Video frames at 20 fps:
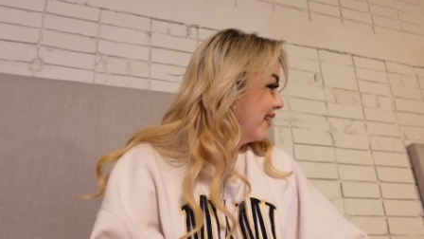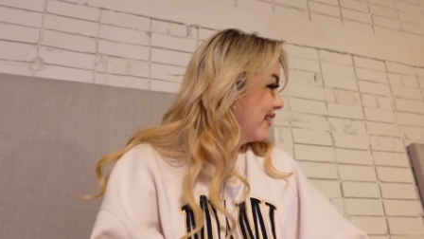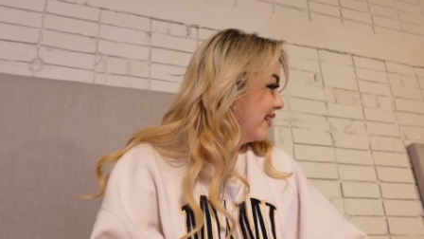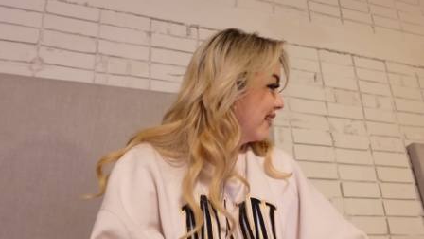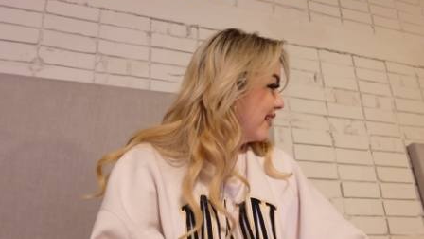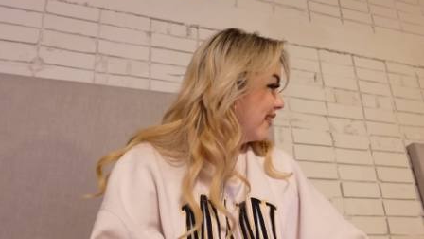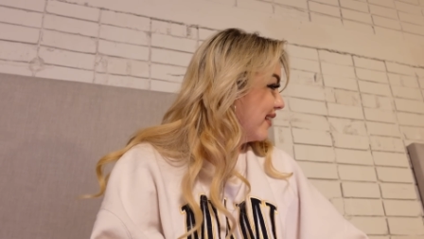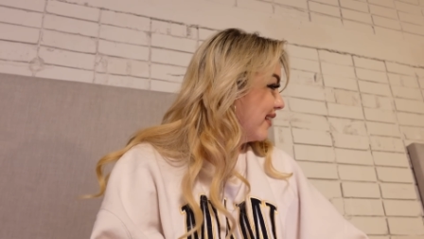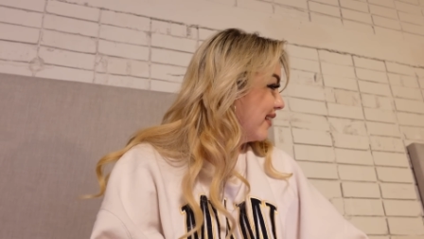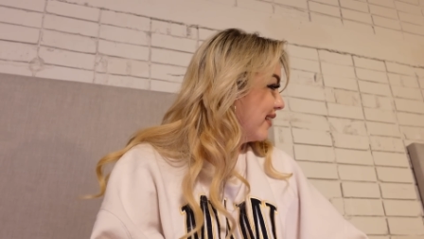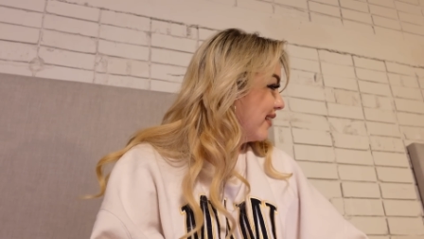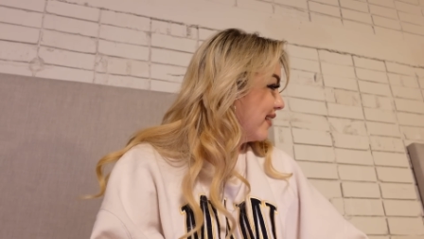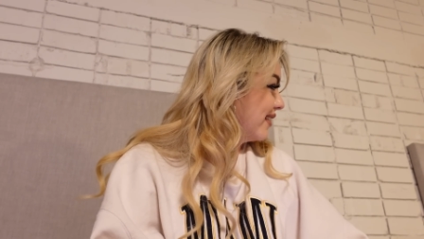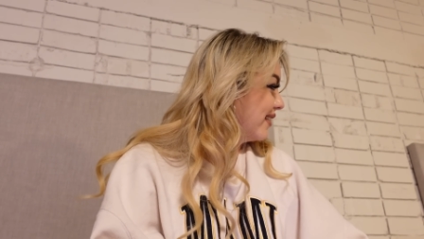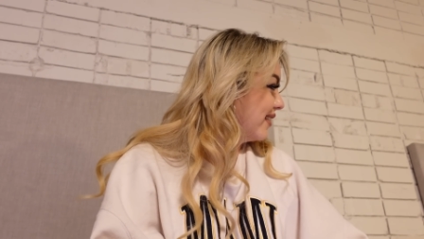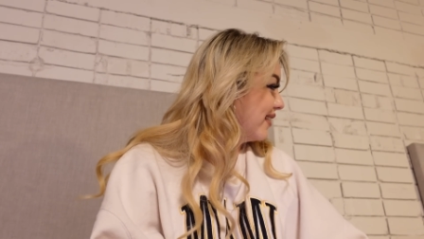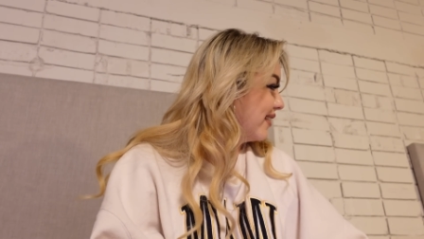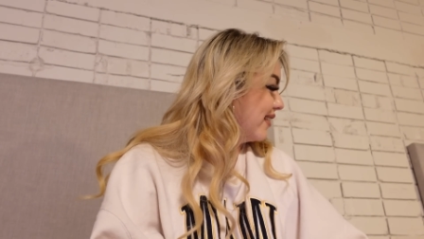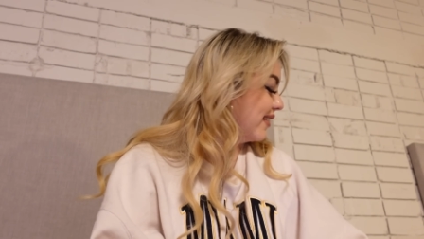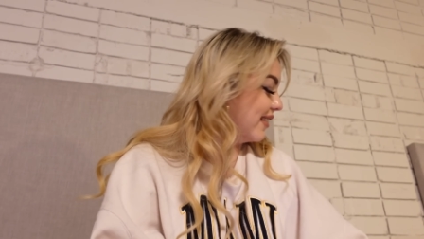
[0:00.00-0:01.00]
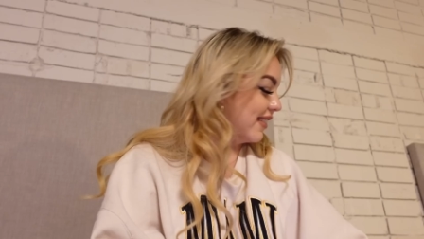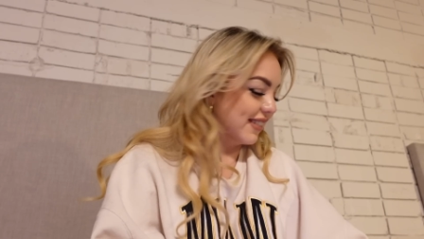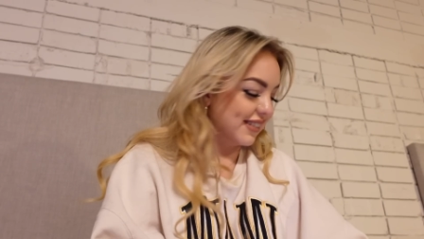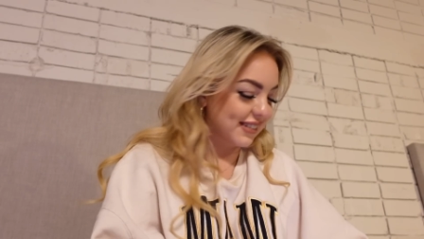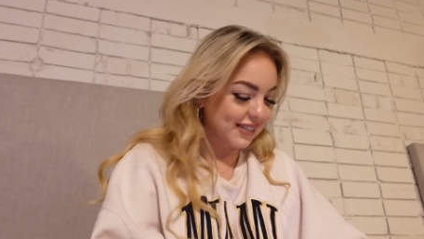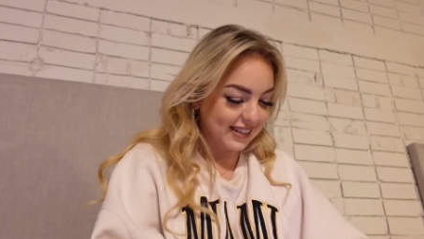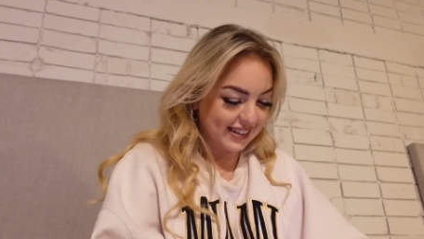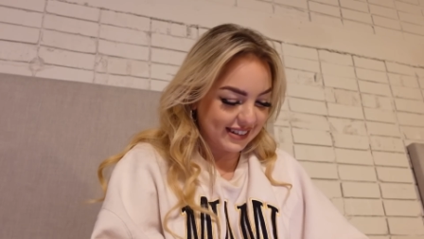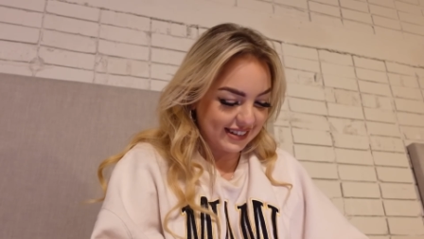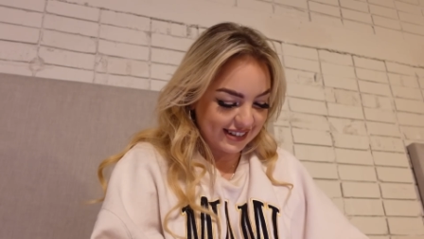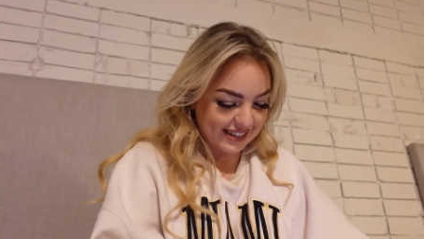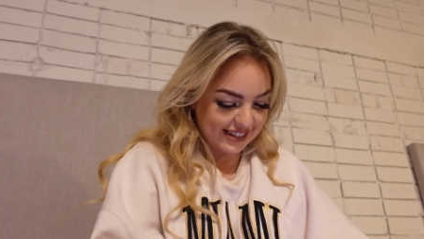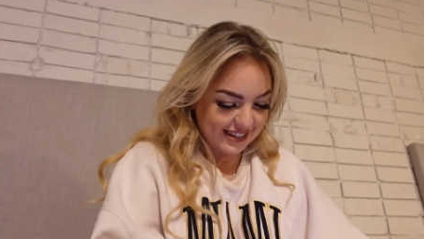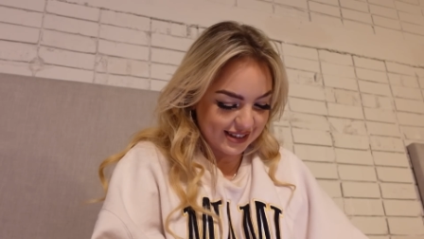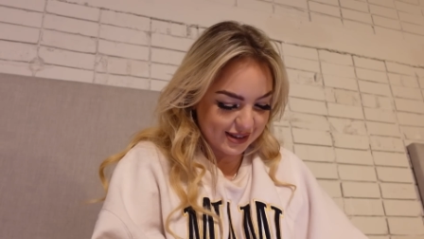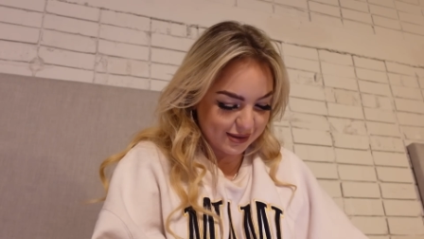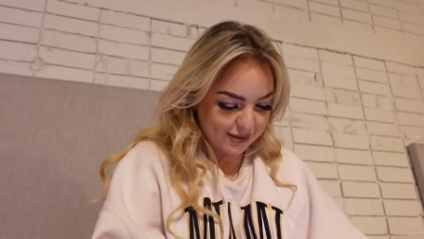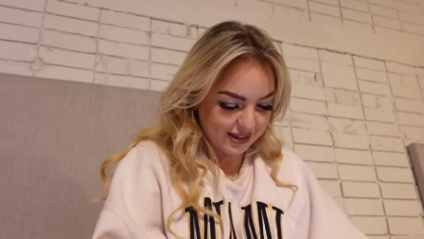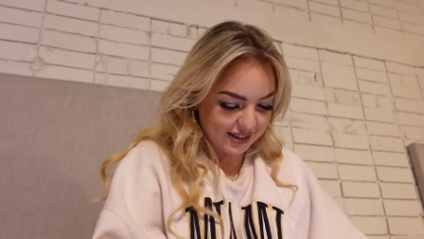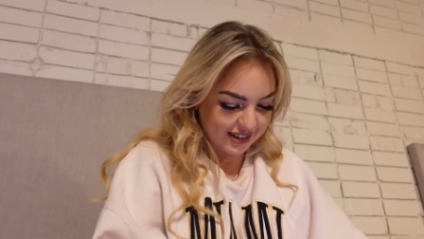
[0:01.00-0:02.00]
Excellent uh, planning. Oh, we did
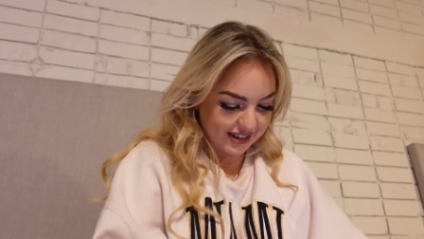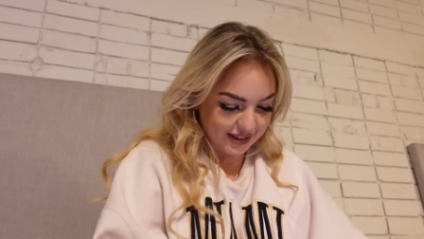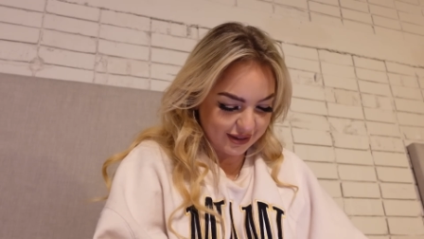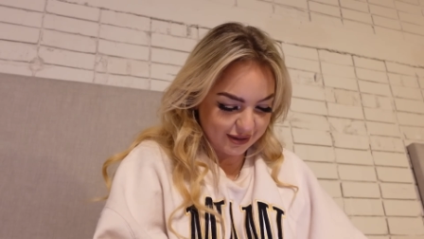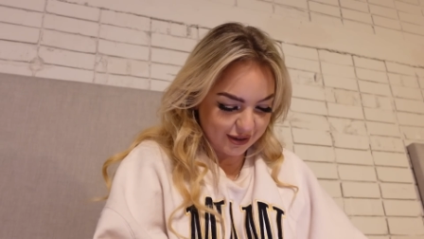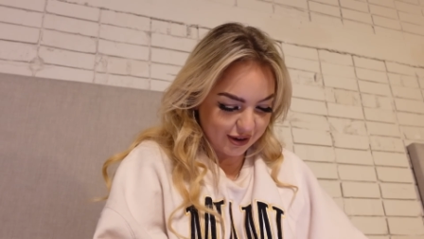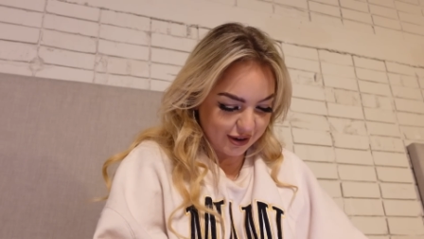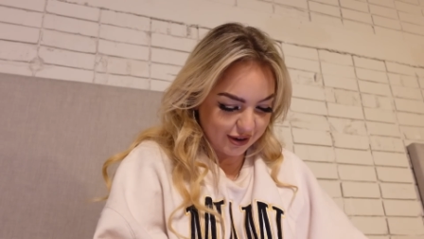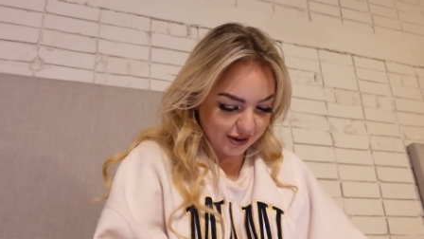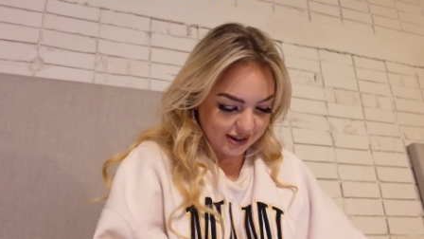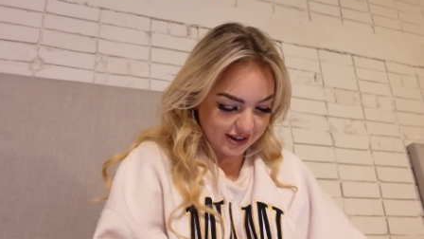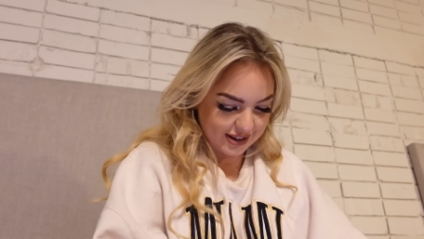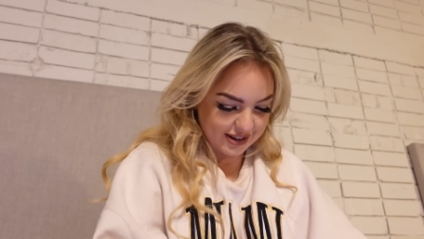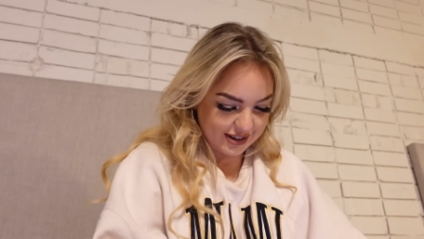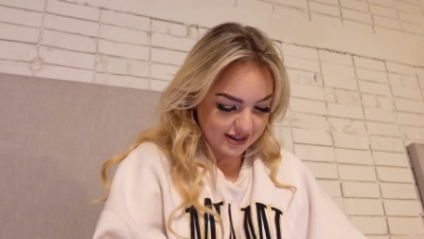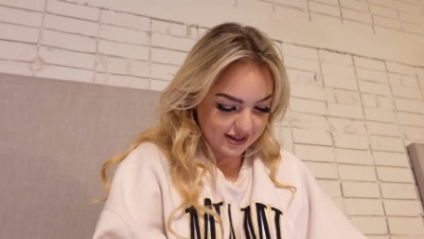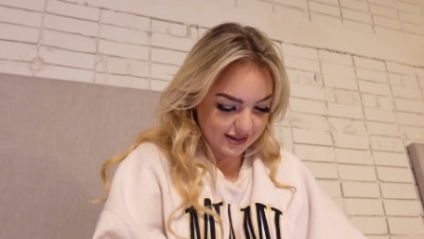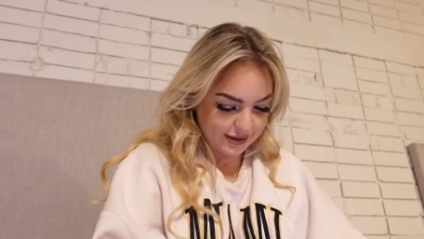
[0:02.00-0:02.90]
this really wrong.